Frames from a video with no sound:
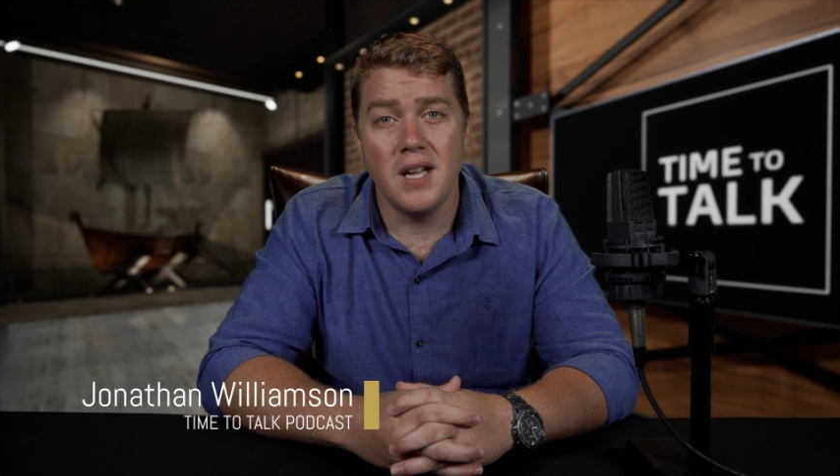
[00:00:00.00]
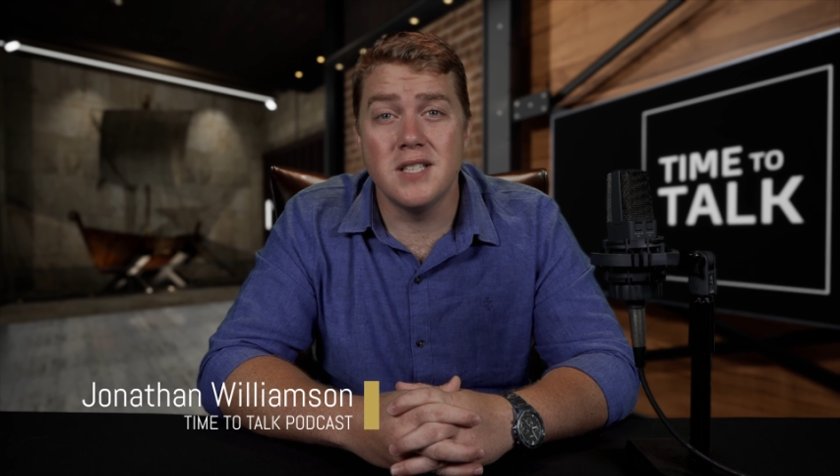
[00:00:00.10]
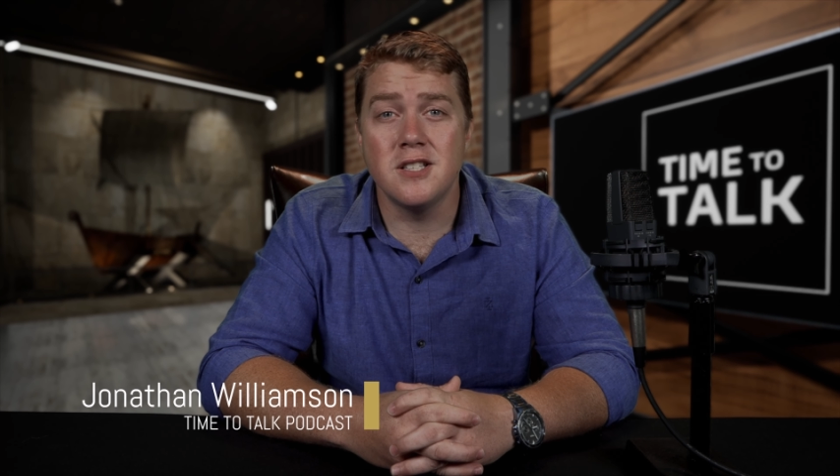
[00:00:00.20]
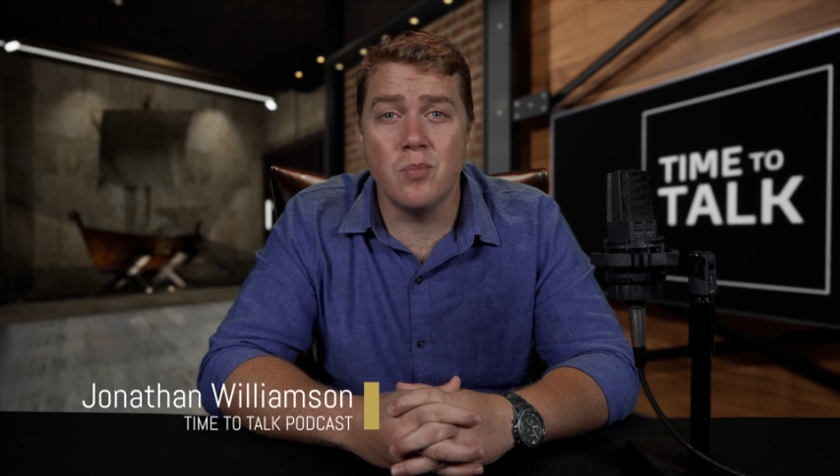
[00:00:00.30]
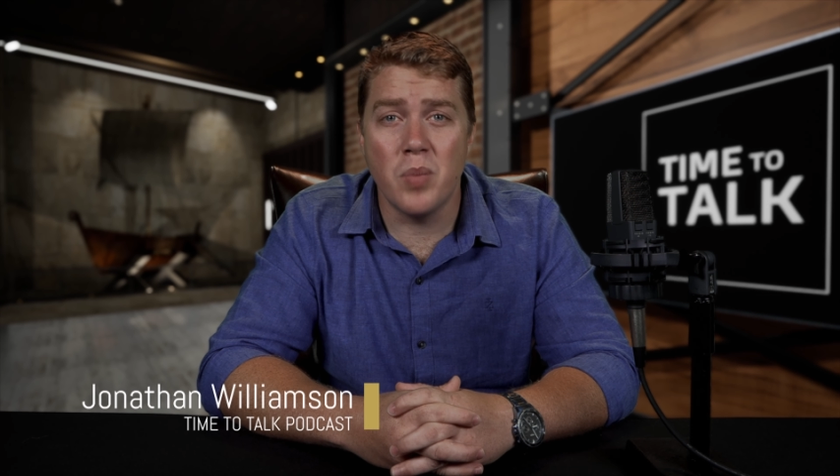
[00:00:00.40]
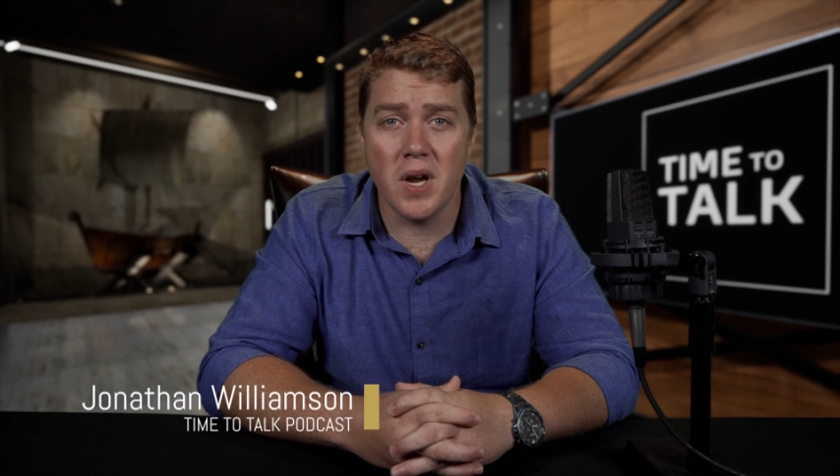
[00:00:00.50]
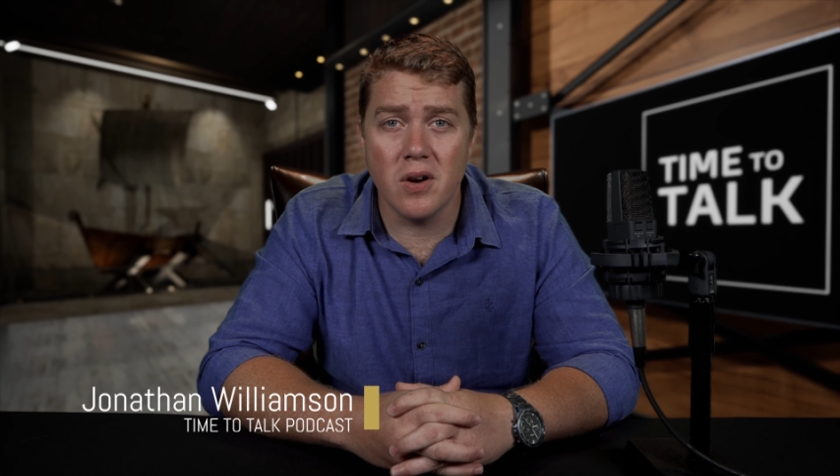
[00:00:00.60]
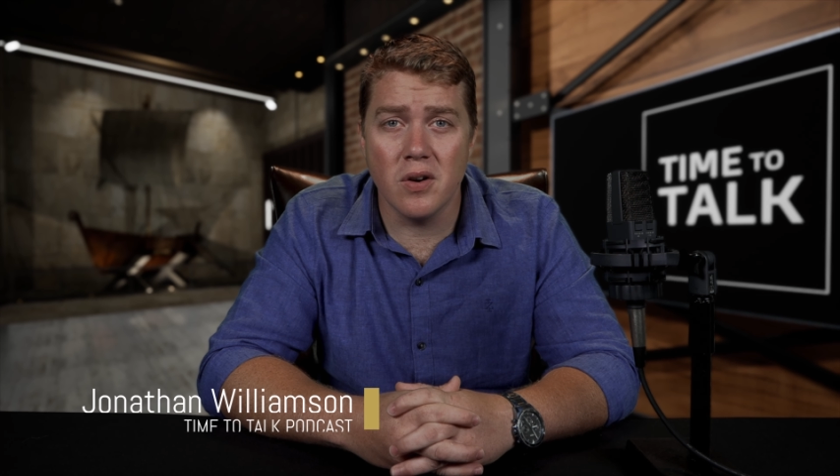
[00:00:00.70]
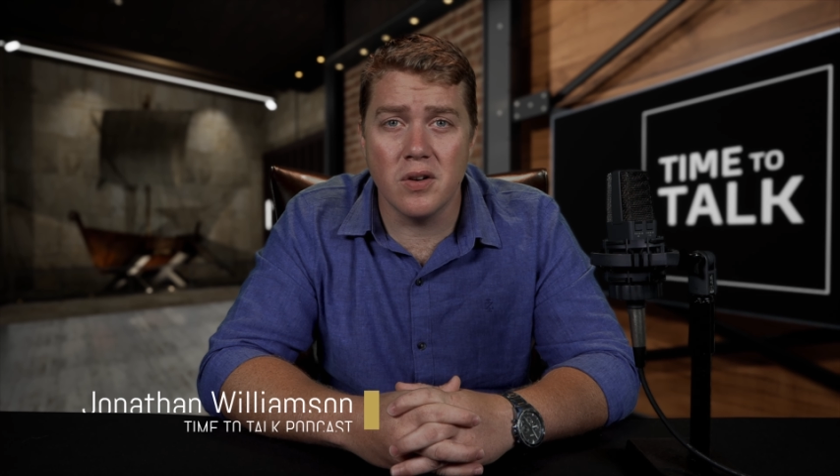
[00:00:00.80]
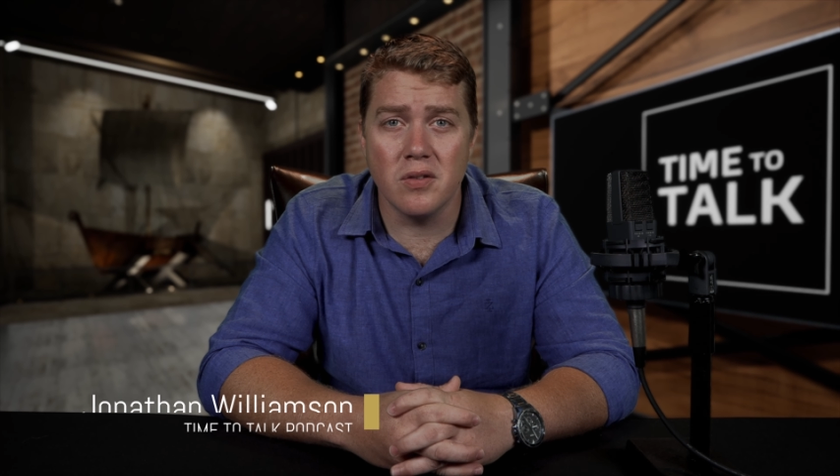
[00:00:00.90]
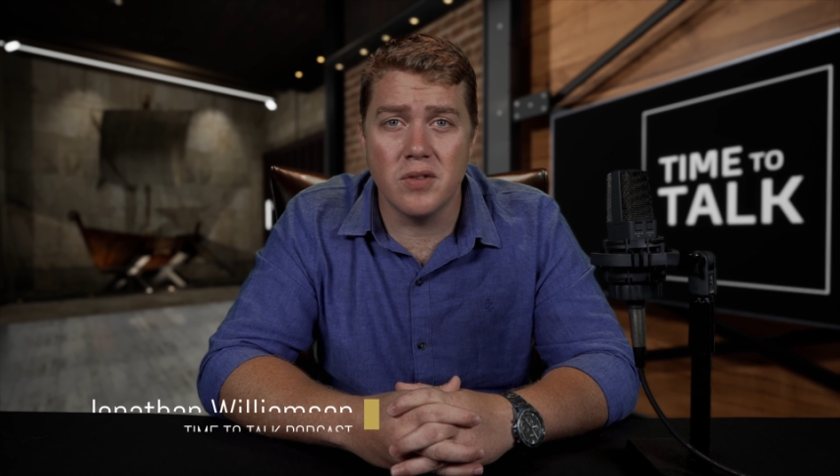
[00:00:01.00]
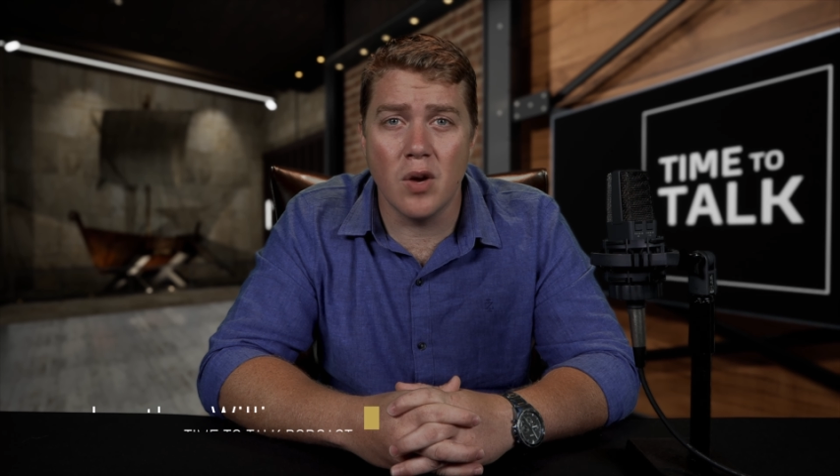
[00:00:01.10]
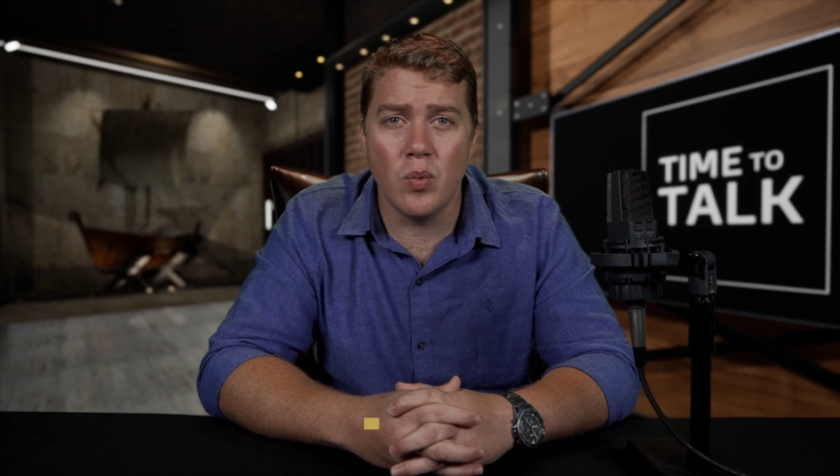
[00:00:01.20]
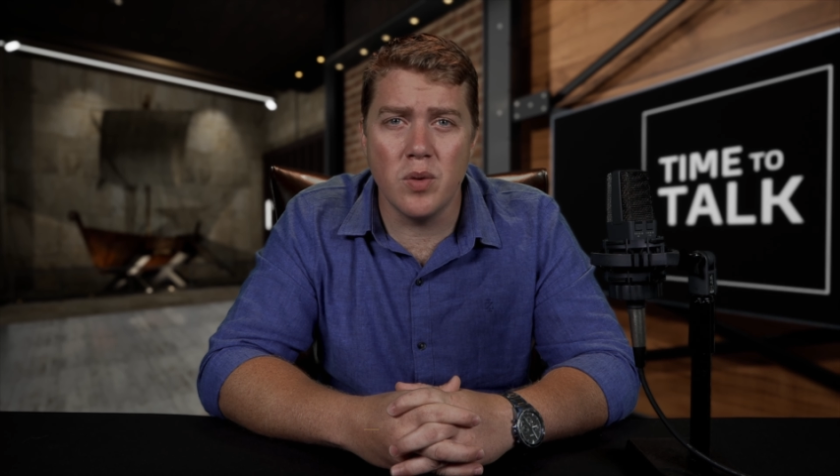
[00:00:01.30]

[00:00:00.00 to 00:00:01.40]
it's imperative that